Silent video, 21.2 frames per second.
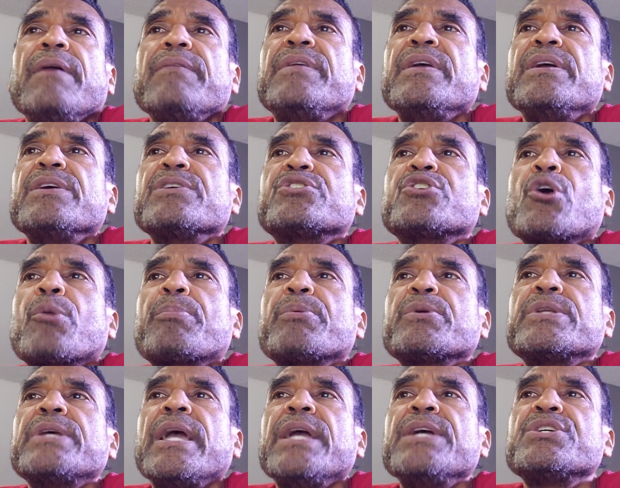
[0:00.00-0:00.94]
The
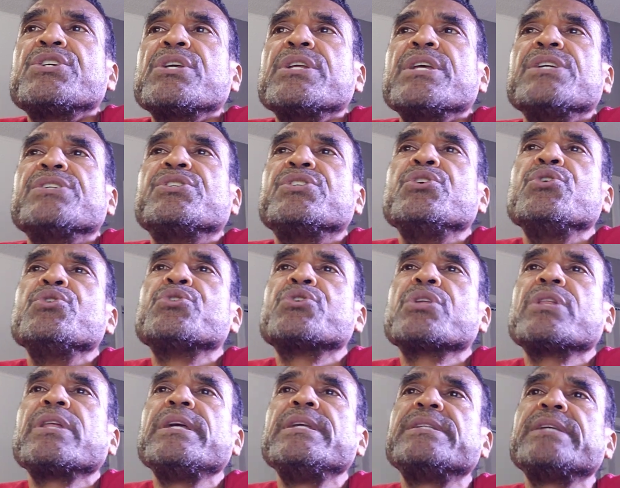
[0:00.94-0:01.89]
interpretation is
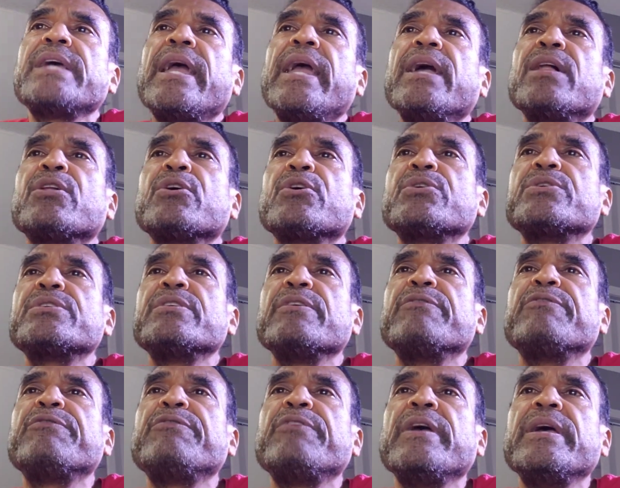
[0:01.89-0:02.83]
usually tailored to
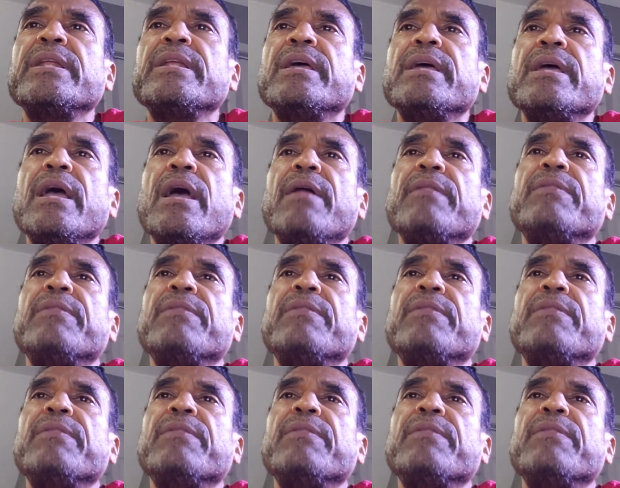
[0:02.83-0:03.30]
fit